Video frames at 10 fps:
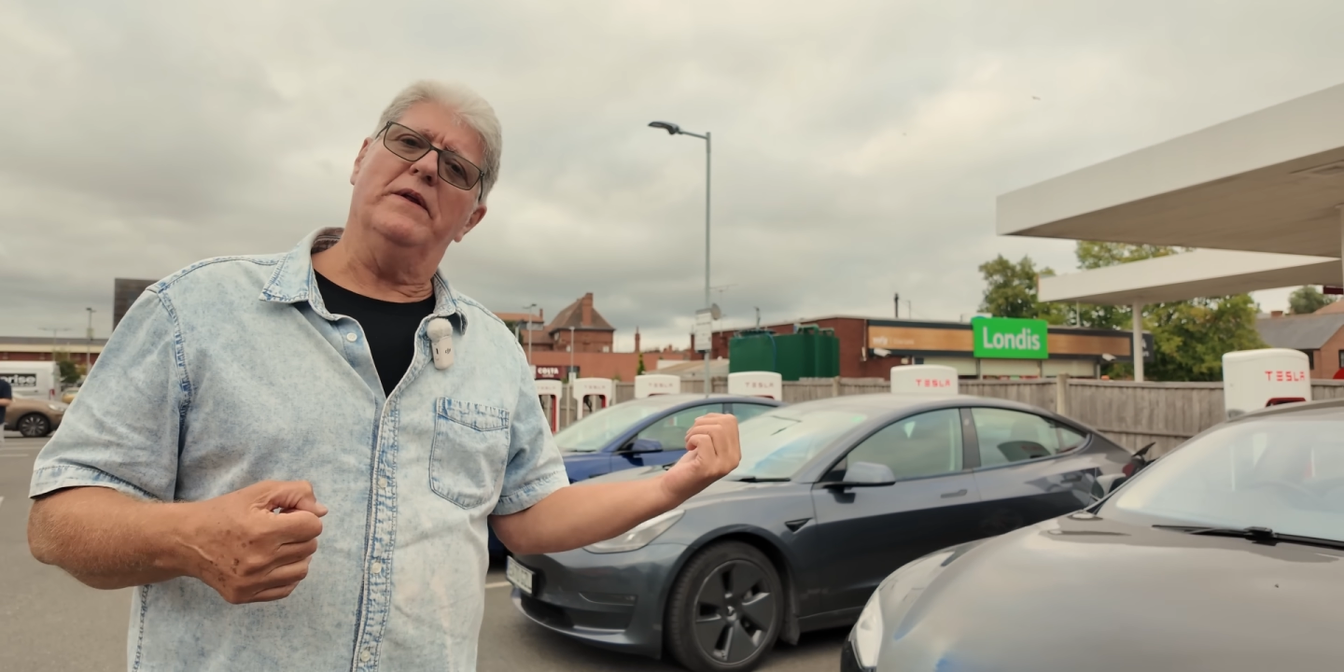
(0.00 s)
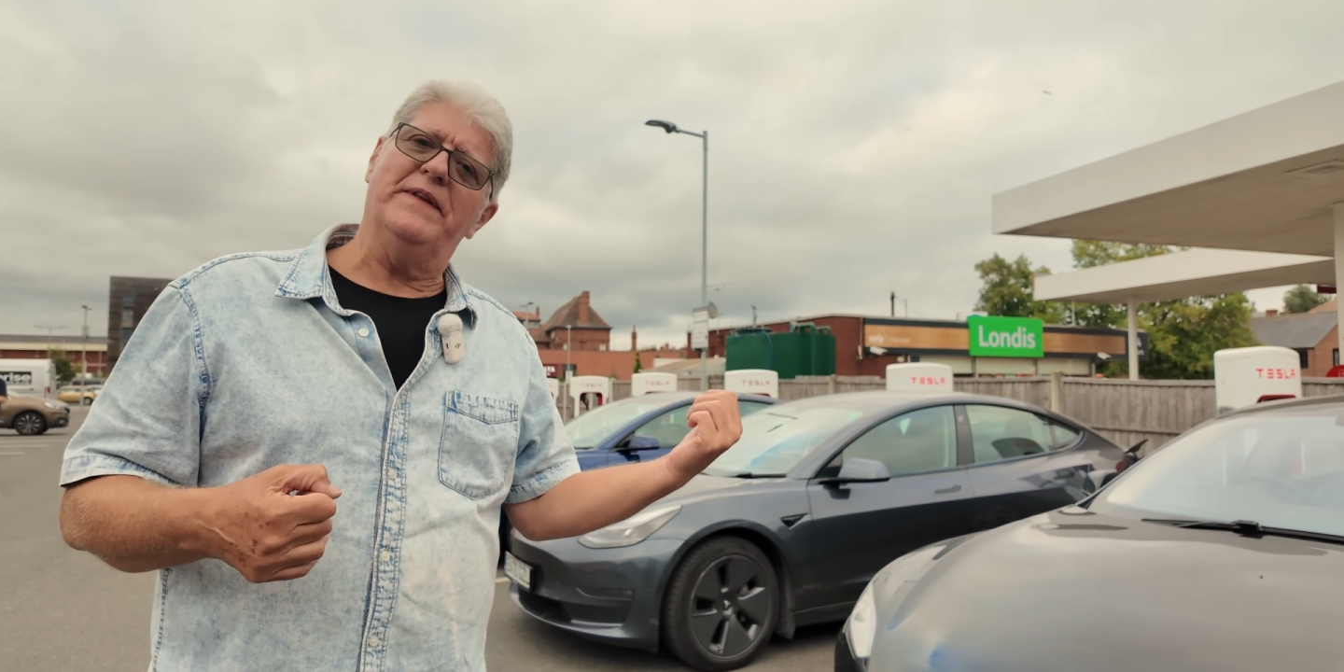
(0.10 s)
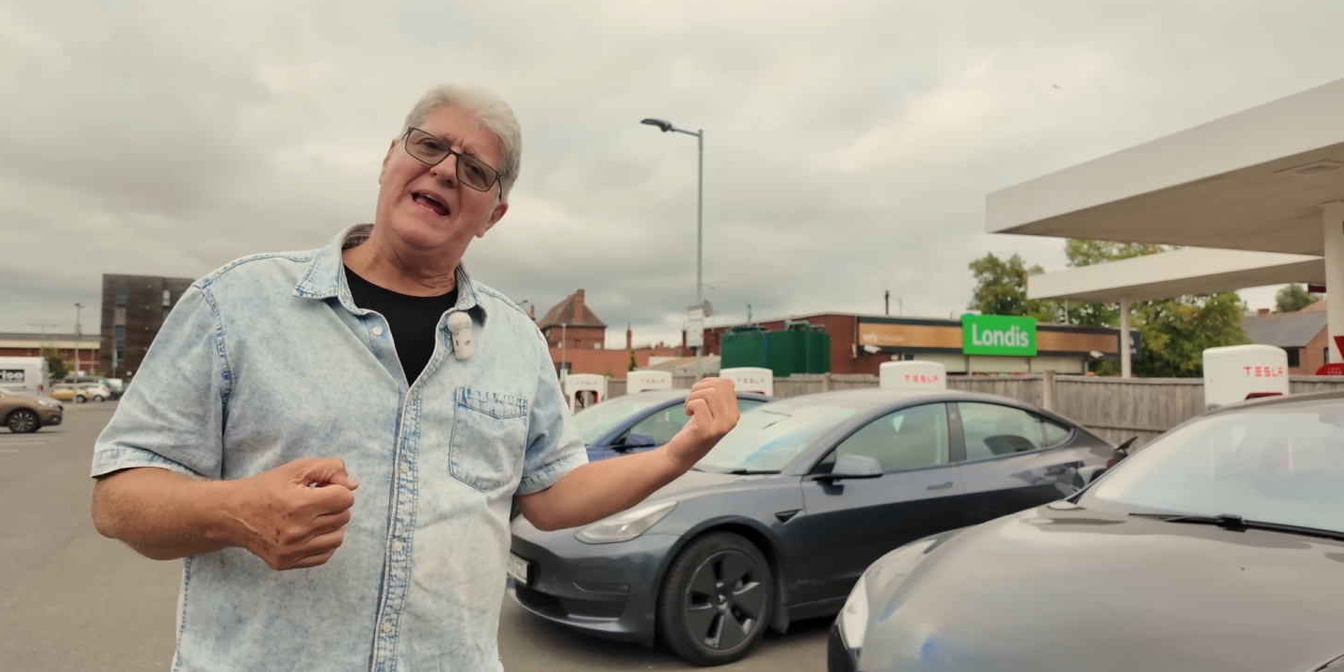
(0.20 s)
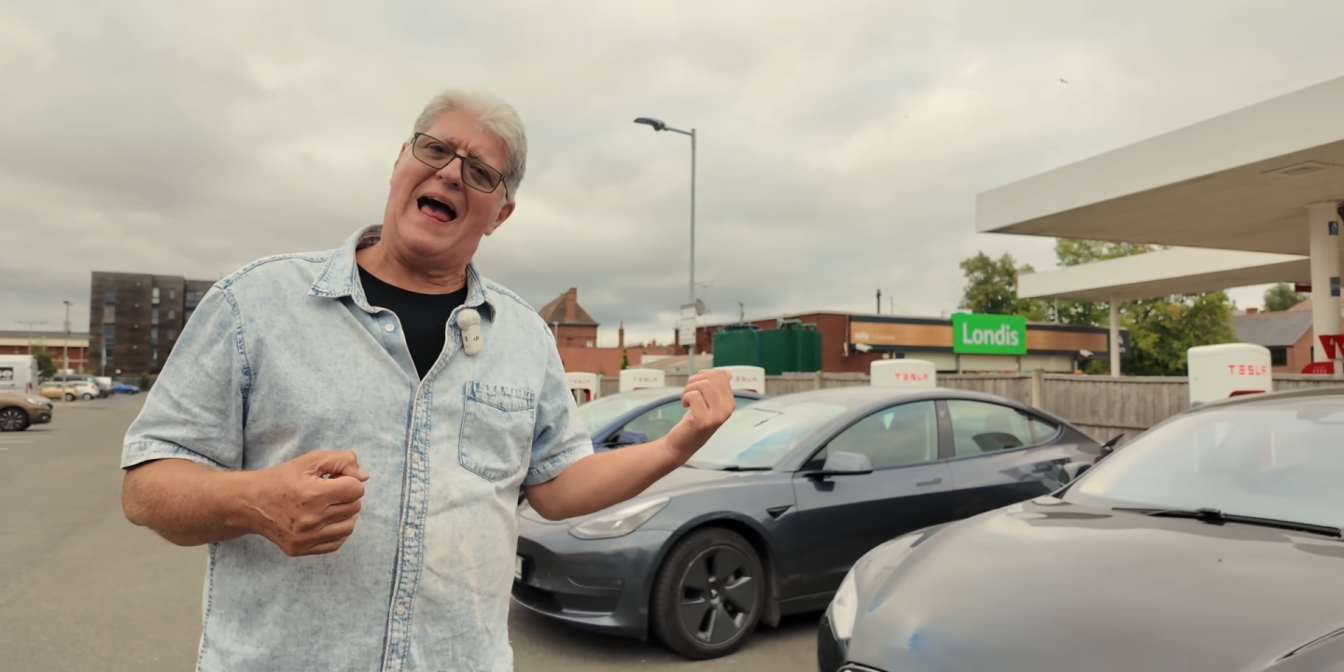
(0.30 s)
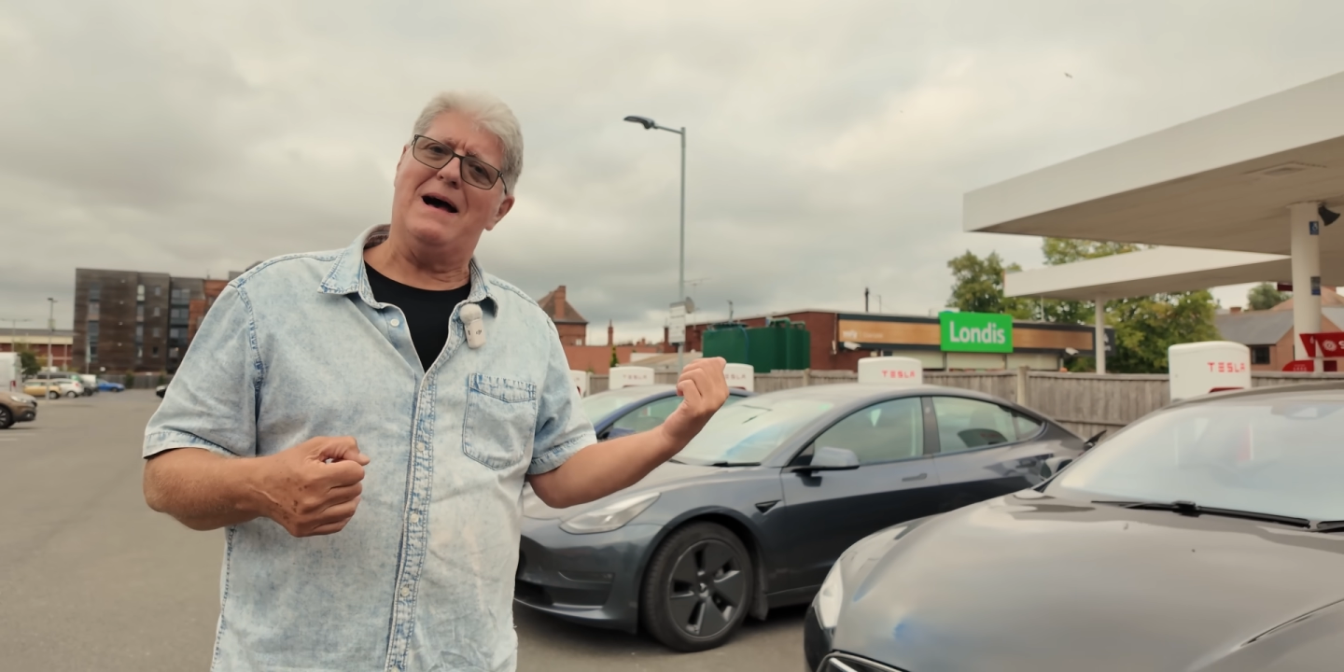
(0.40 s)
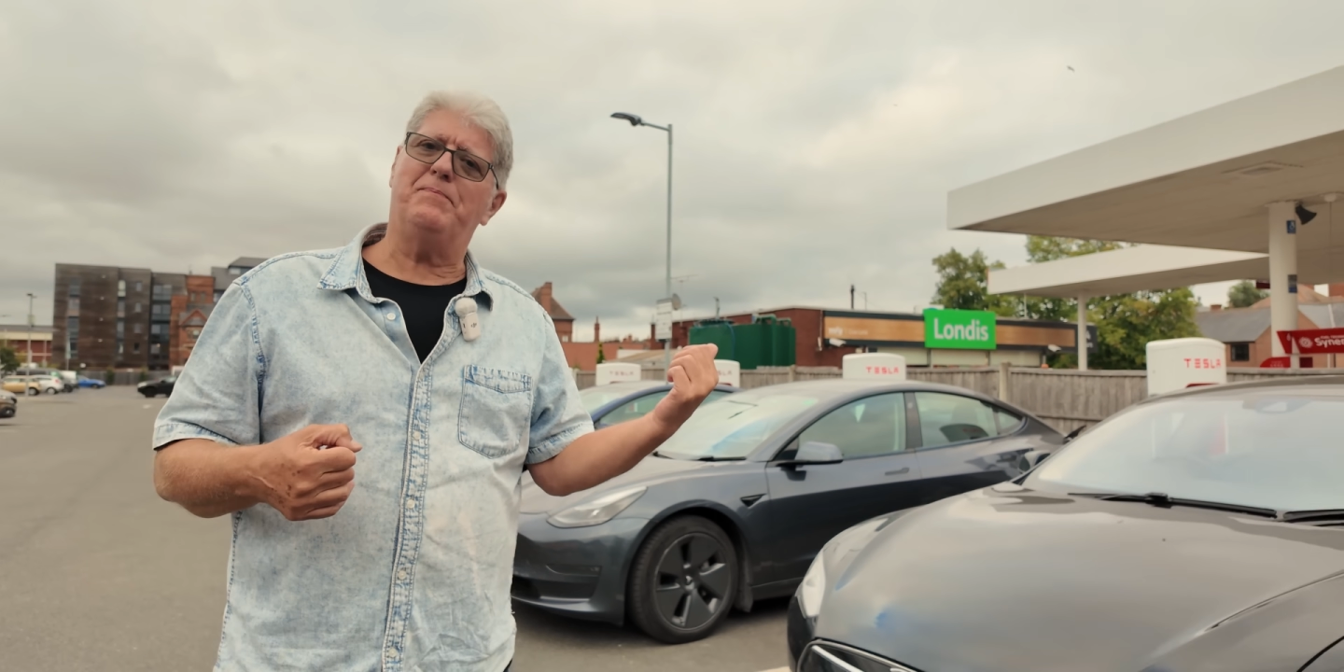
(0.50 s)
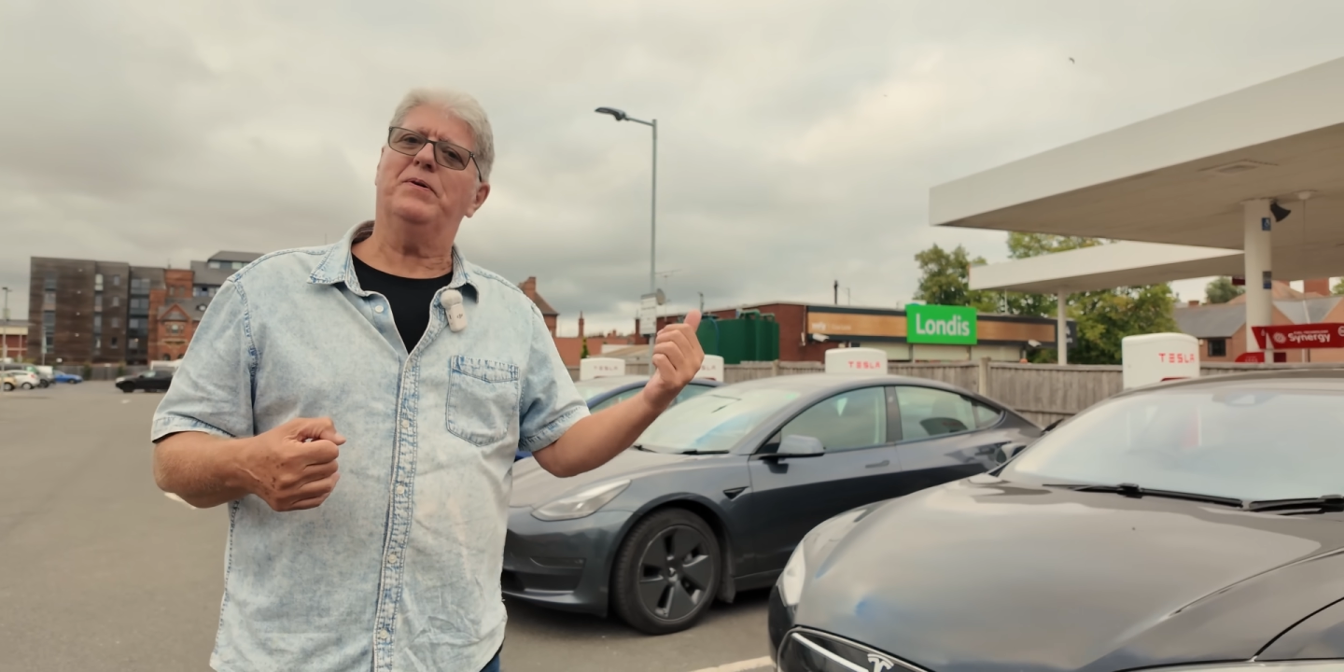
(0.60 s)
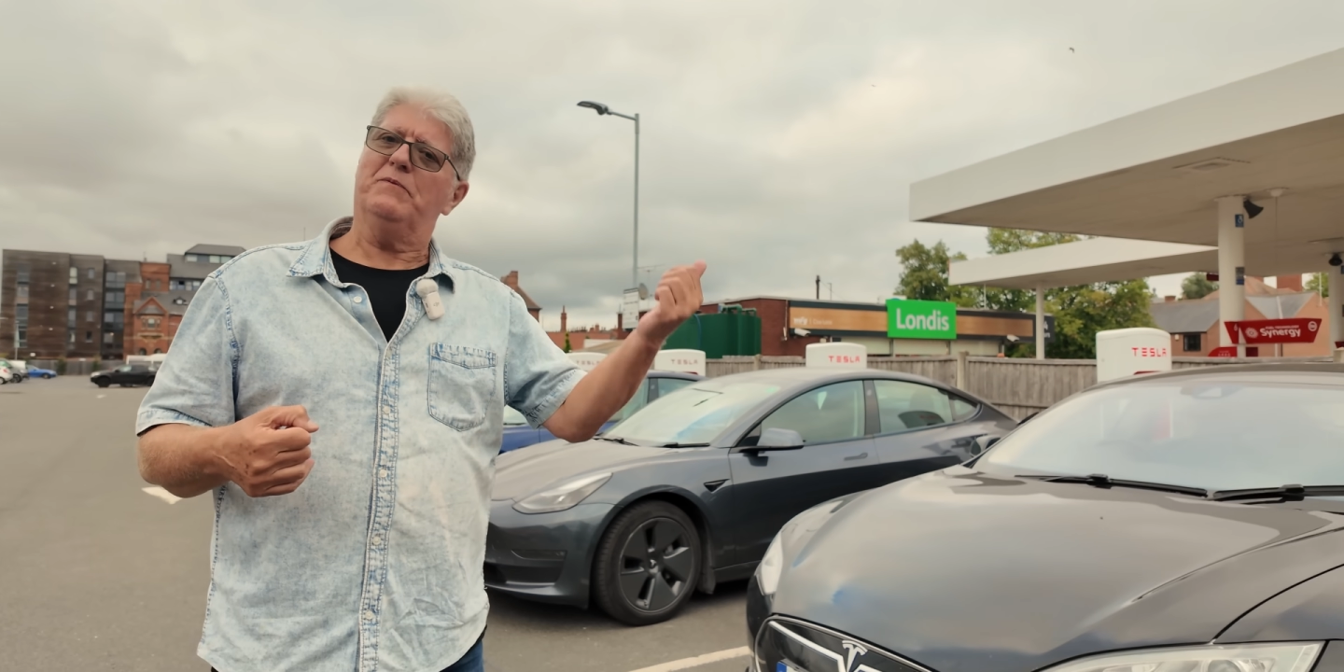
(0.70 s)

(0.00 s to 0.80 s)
on the app,